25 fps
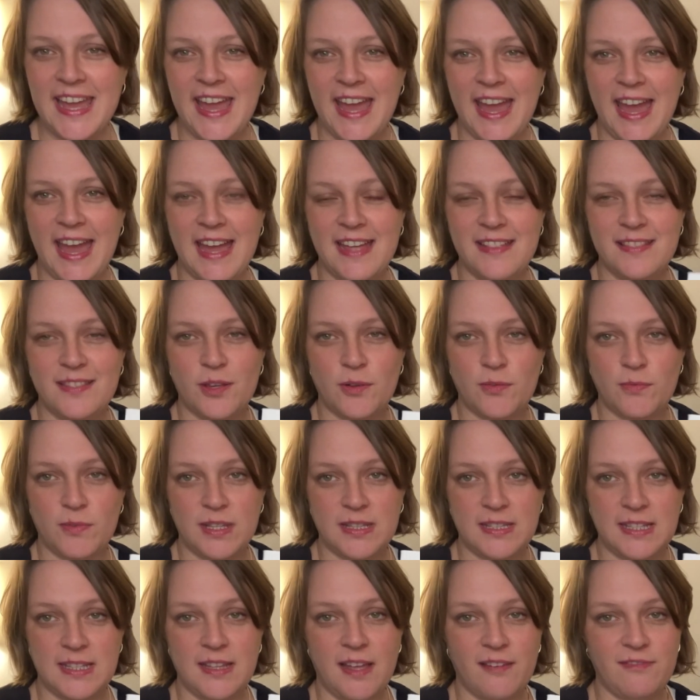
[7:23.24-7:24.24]
and they're
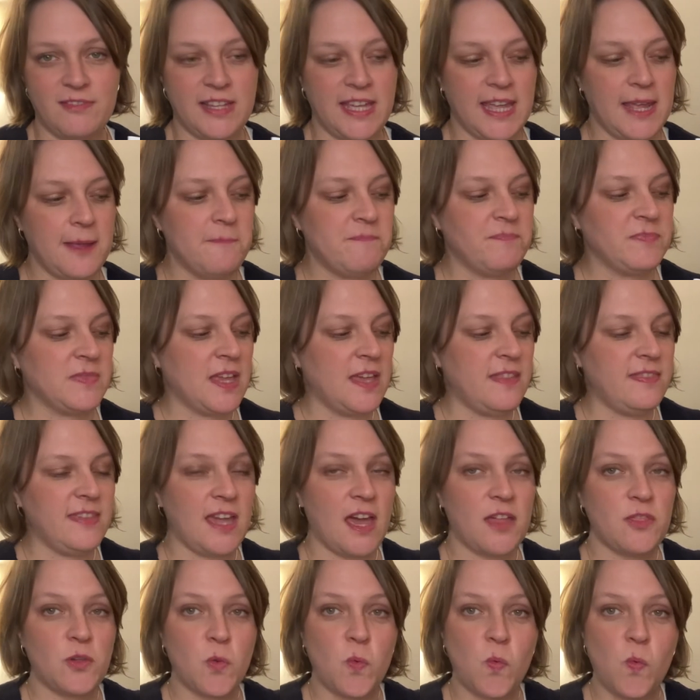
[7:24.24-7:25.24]
really lovely. The
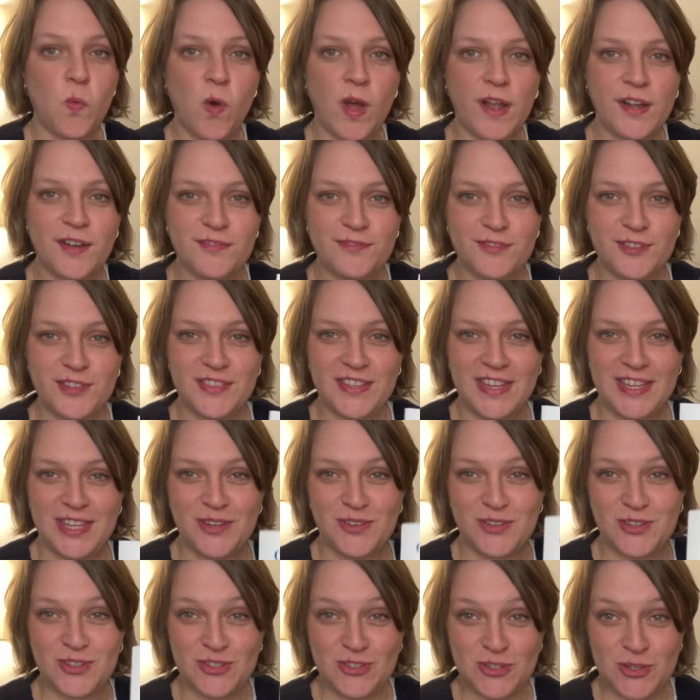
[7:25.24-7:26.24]
other wonderful thing
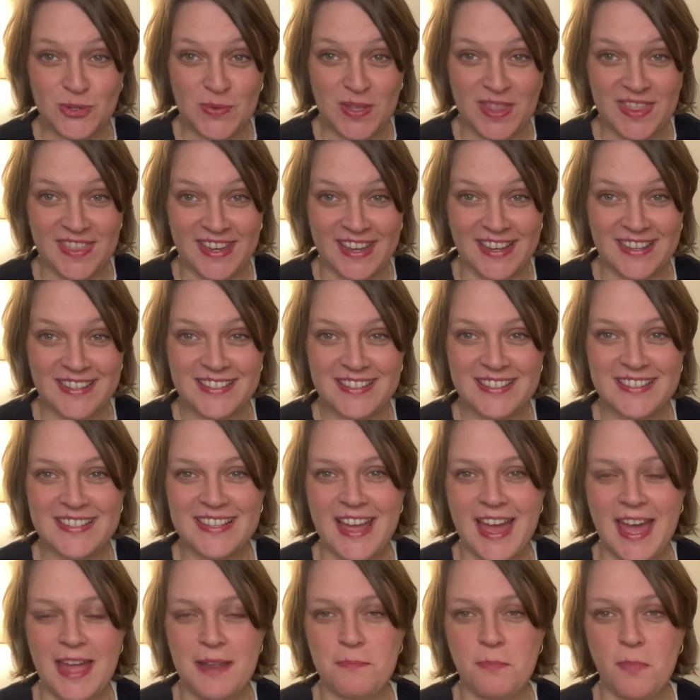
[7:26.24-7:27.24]
you can do with this,
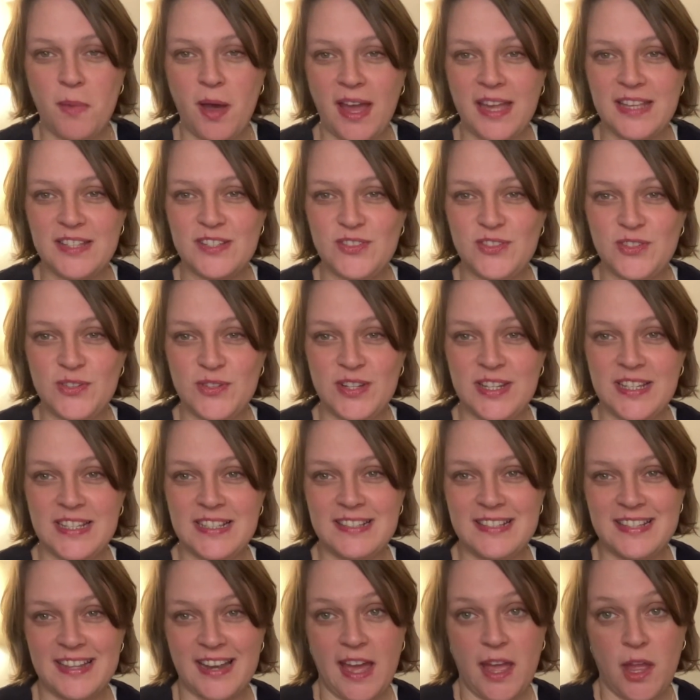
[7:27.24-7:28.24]
and my
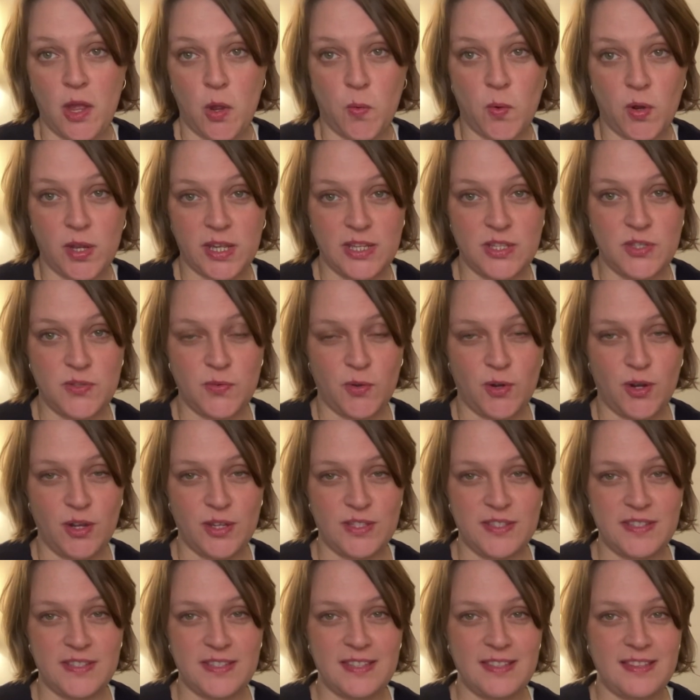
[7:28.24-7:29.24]
students and I are working
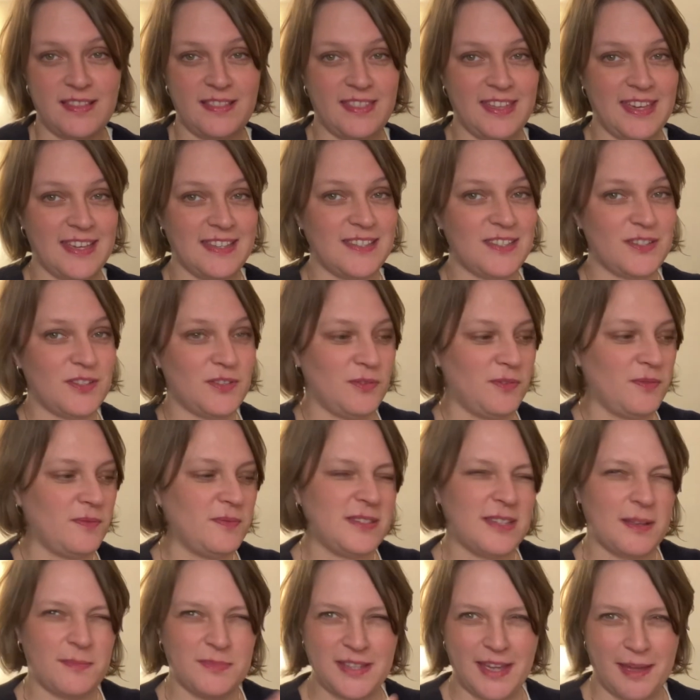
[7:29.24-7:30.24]
towards this
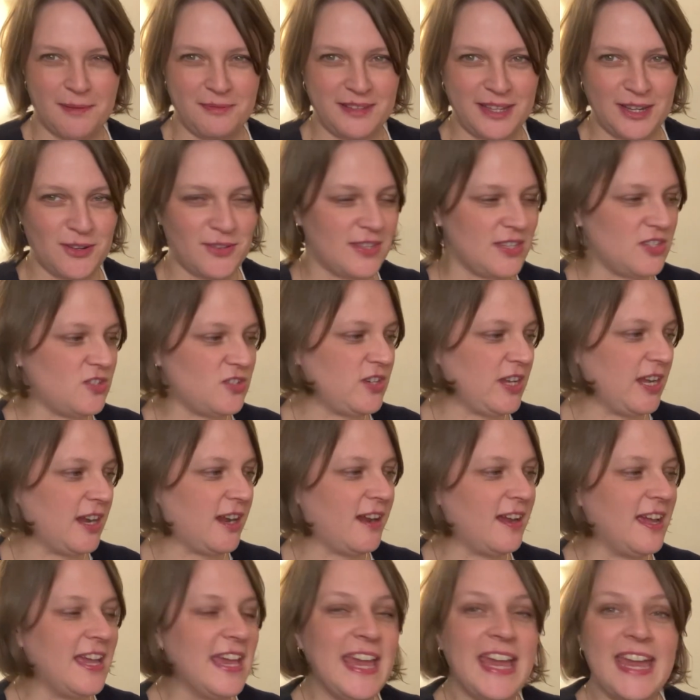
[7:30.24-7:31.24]
sometime later this
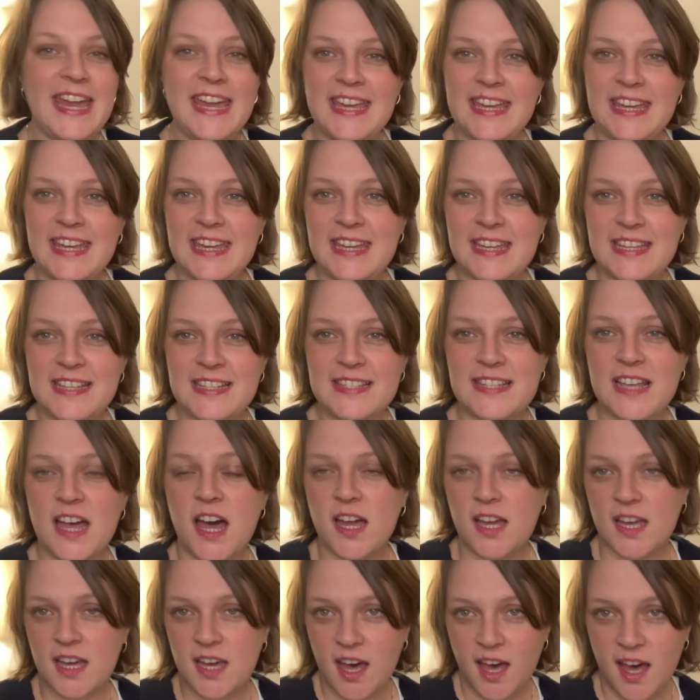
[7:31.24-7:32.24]
year, is a
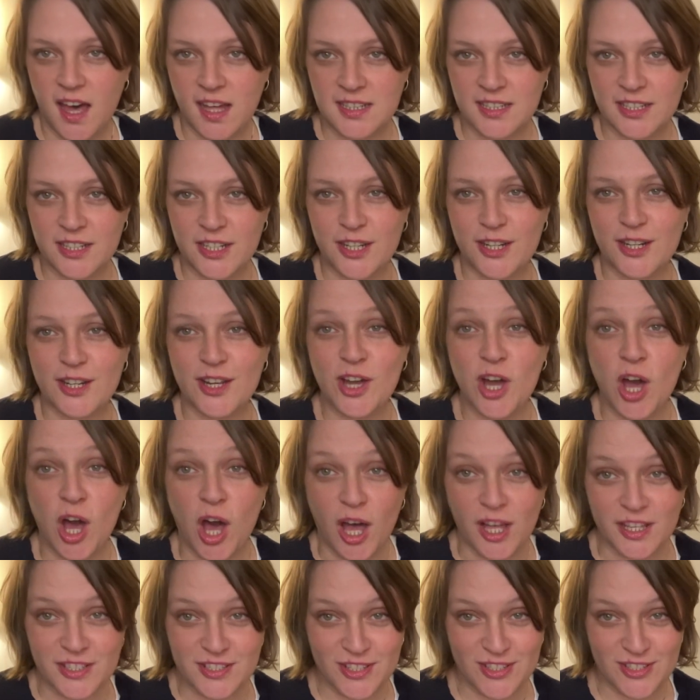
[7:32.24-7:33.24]
color
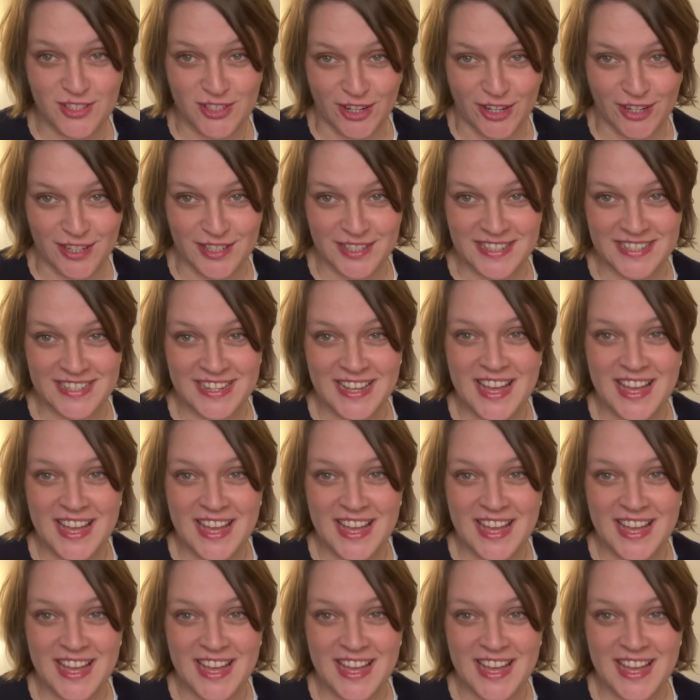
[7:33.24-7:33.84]
concert.